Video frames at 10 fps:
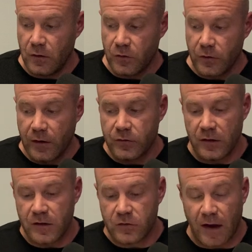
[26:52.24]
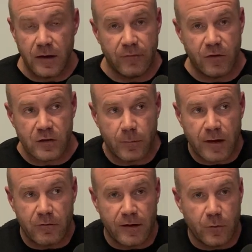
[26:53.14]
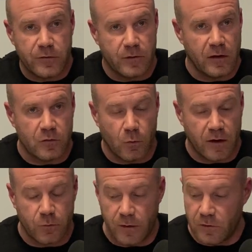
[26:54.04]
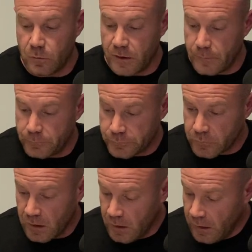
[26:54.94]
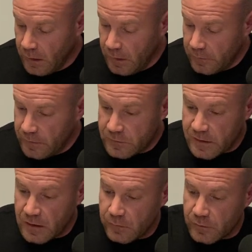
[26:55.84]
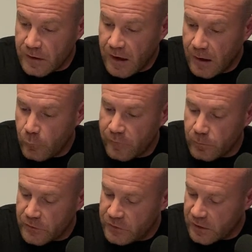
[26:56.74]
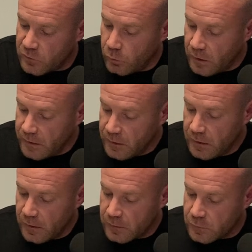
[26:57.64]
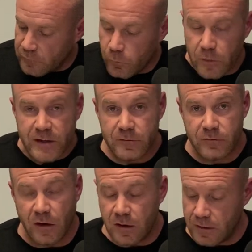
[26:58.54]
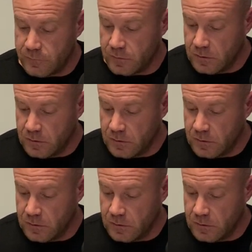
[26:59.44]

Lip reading: So he's at least, if he's coming every day, I know he's at least squatting 3 days a week. This kid over time went from a 6'1" to a 4'7'5".